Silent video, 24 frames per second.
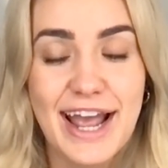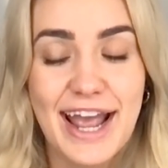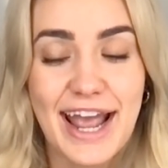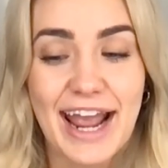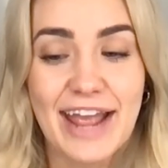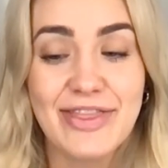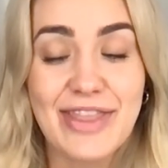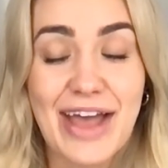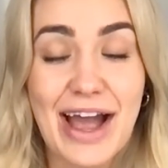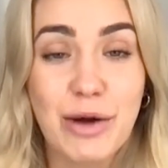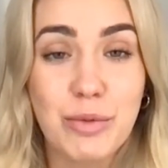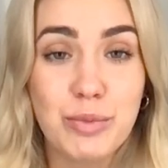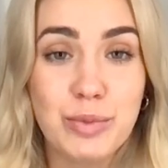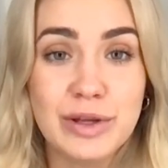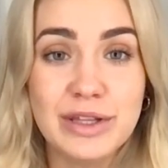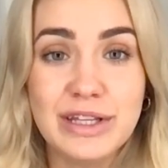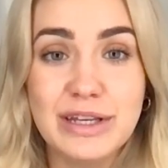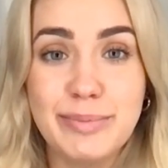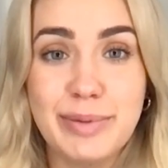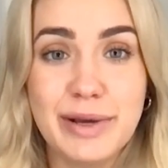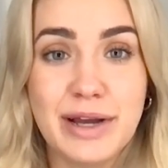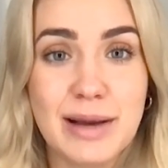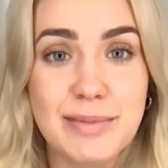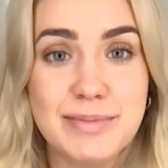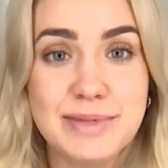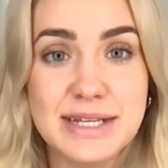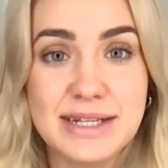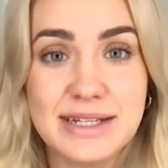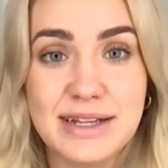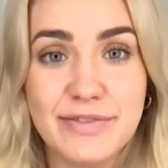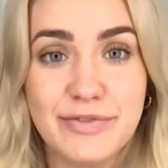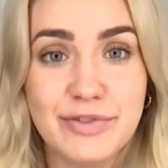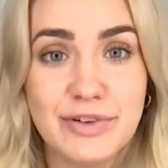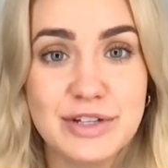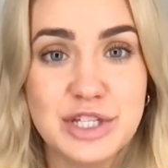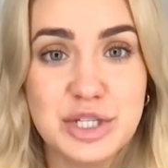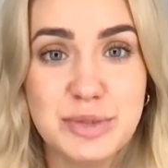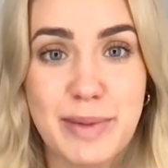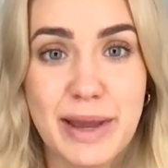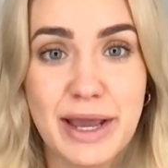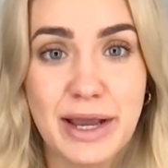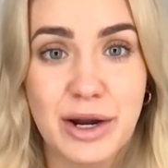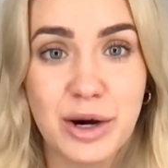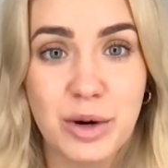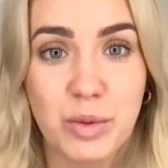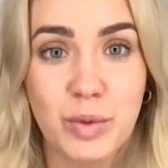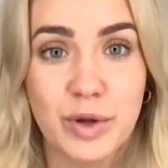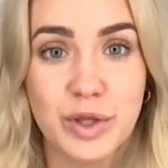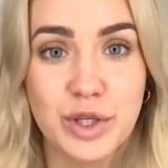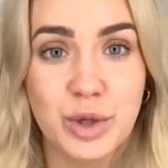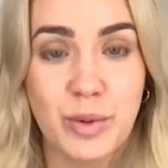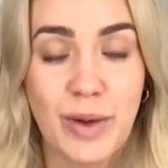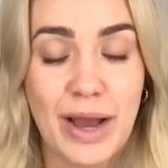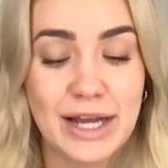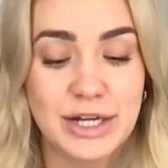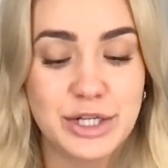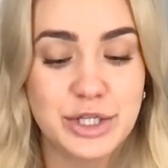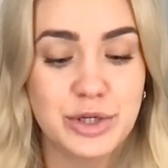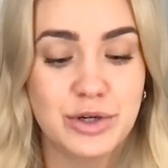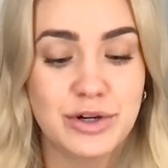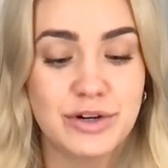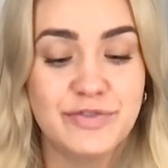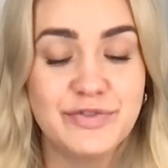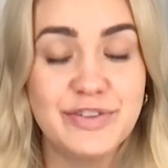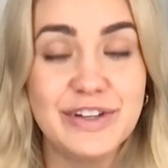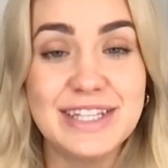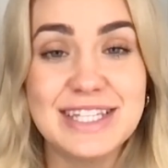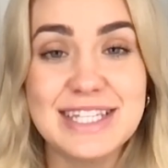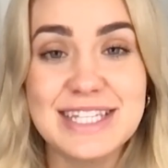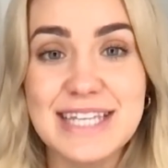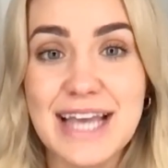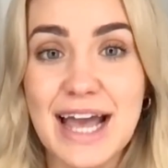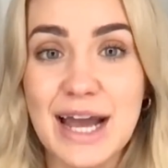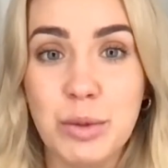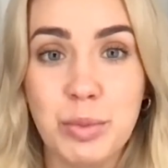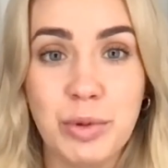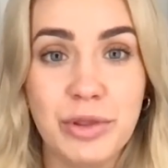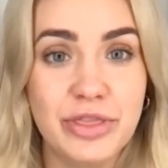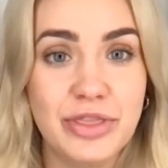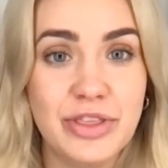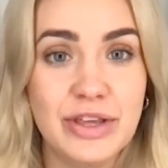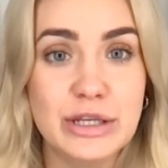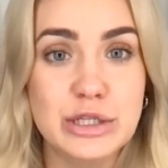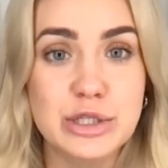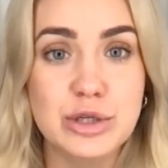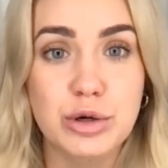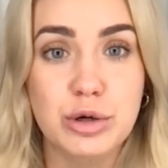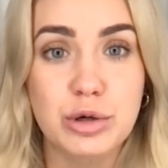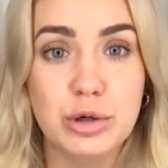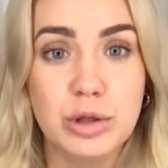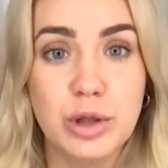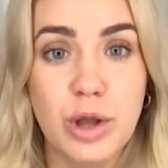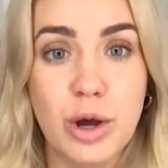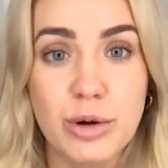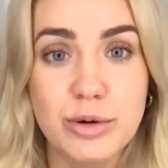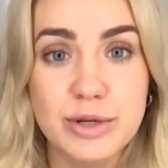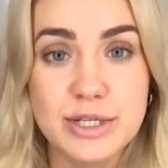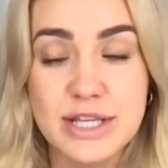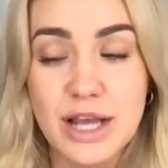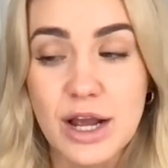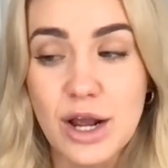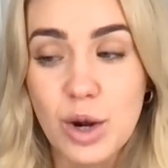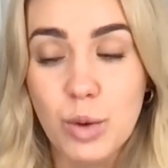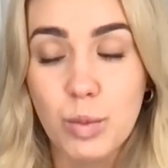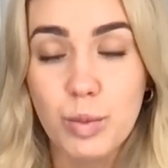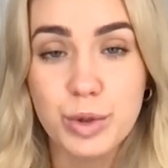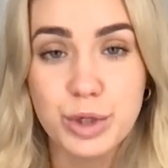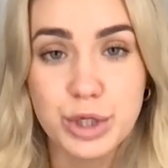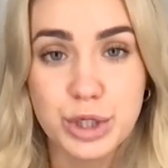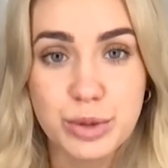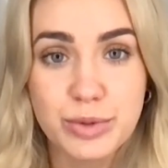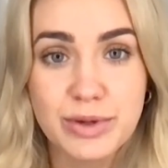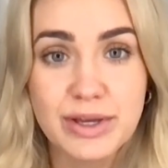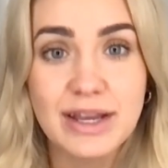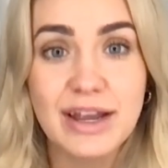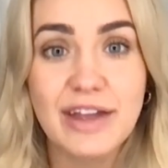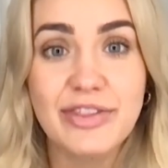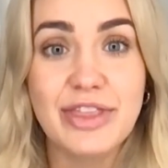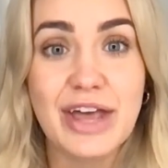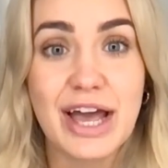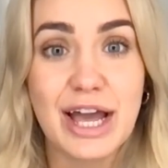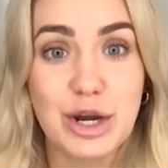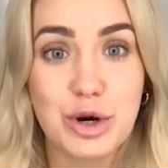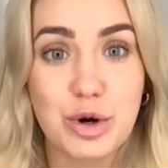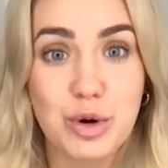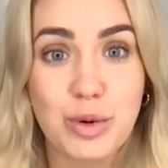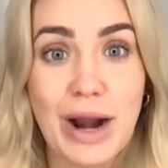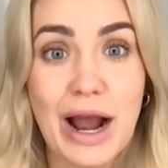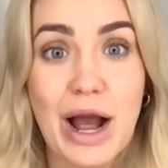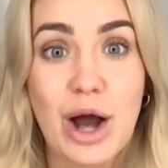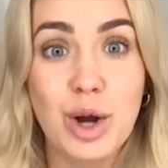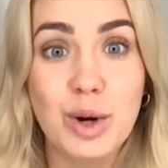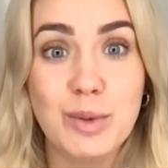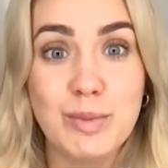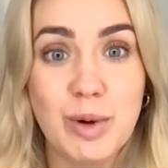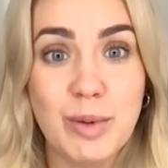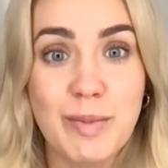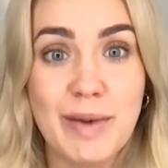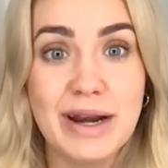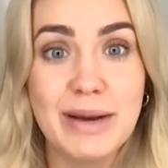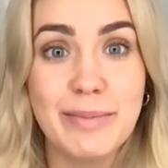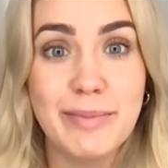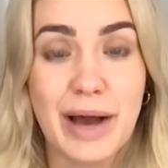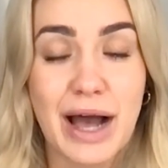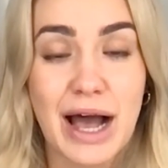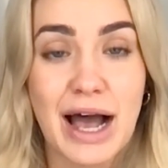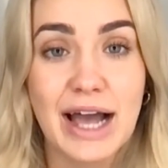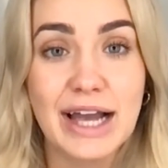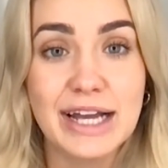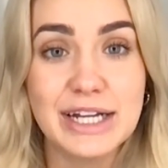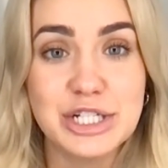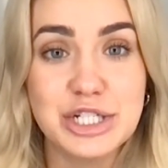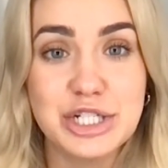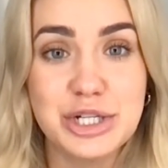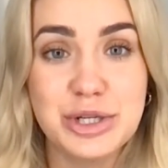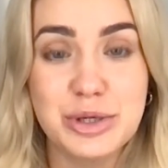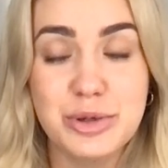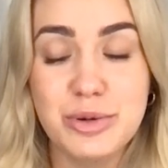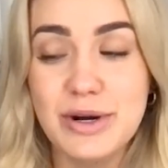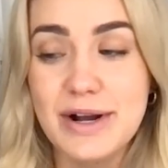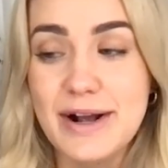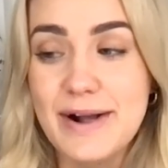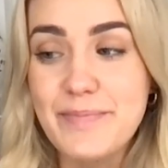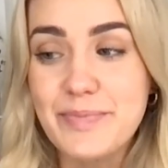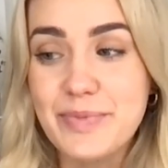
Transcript: And that really becomes a difference maker when you enter a 5th set, when things are close, when you can get that crowd momentum behind you.